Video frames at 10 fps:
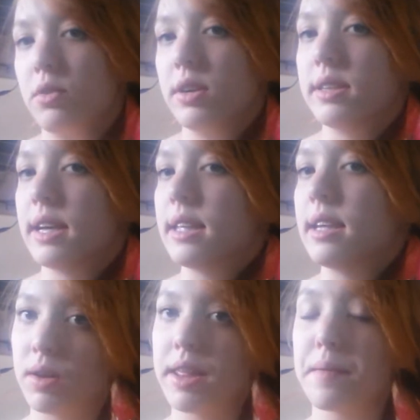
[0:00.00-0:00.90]
going to take
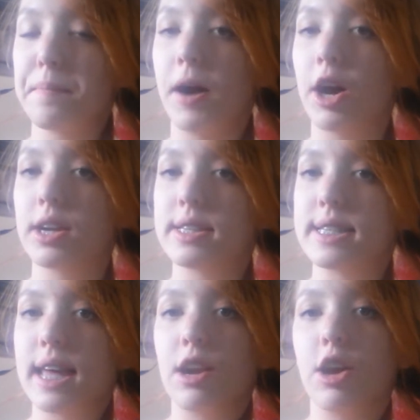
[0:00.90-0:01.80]
one of the
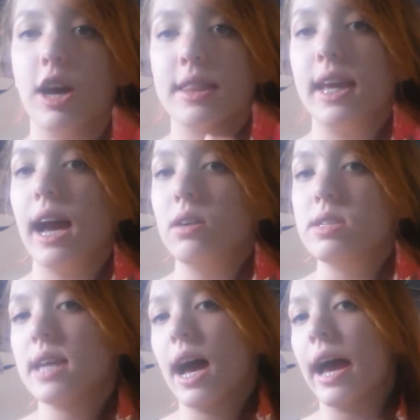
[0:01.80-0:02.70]
parts that are on the
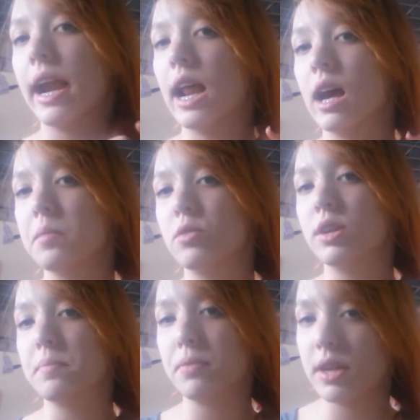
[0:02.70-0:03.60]
outside and I'm
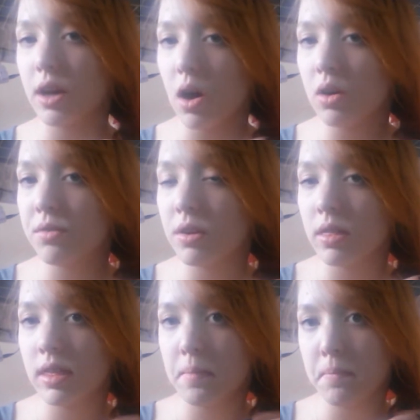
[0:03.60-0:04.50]
going to put it over
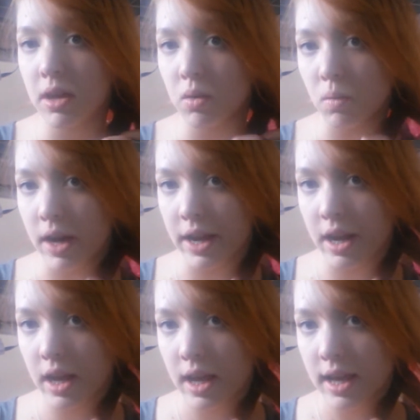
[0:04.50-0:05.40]
the middle
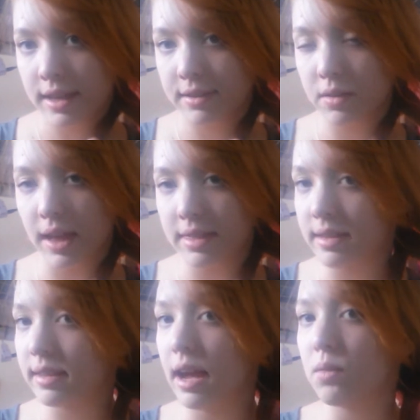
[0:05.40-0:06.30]
one so that
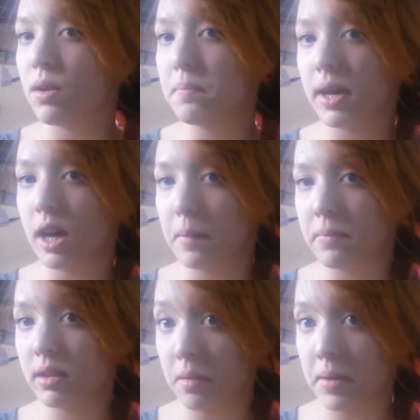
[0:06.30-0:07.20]
the side one
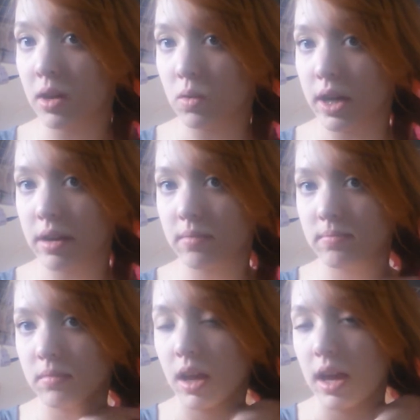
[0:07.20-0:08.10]
becomes the middle one.
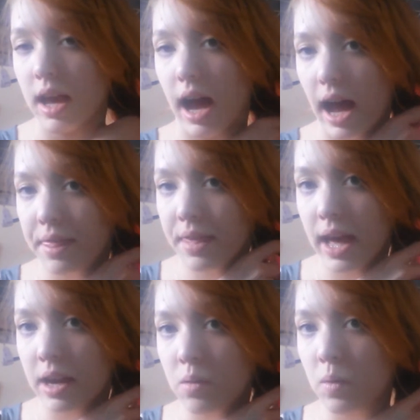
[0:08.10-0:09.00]
And
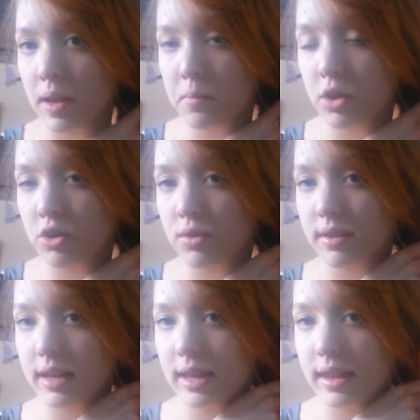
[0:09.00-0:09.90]
then what I'm going to do
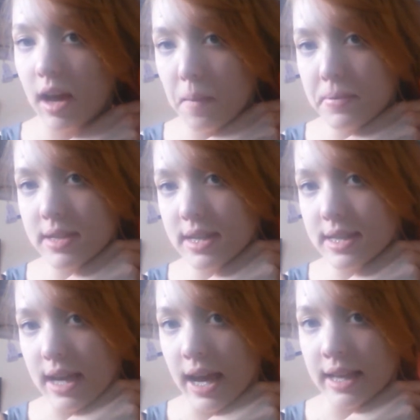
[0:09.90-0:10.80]
is take the opposite
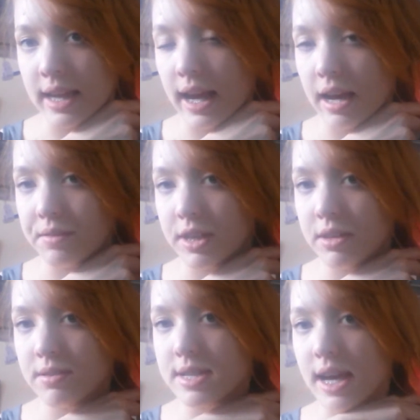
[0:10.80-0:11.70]
side that I haven't
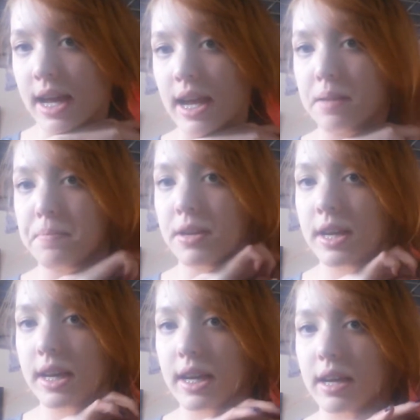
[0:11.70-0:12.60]
used yet and put
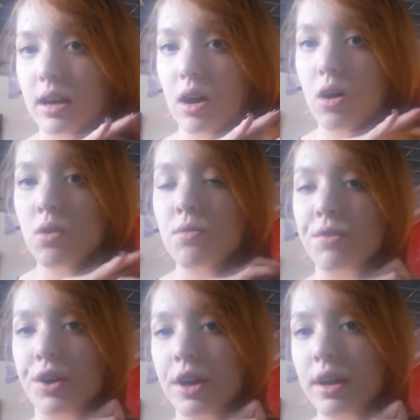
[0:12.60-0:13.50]
it
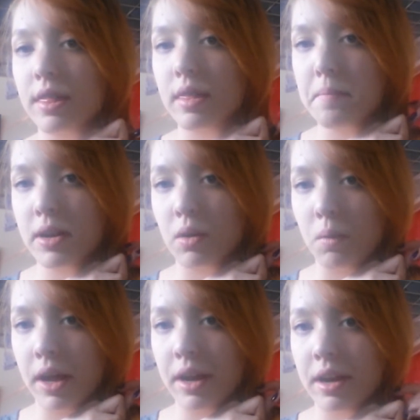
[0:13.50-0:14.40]
over the middle
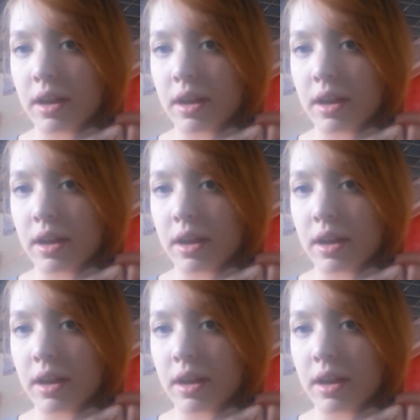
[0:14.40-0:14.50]
one.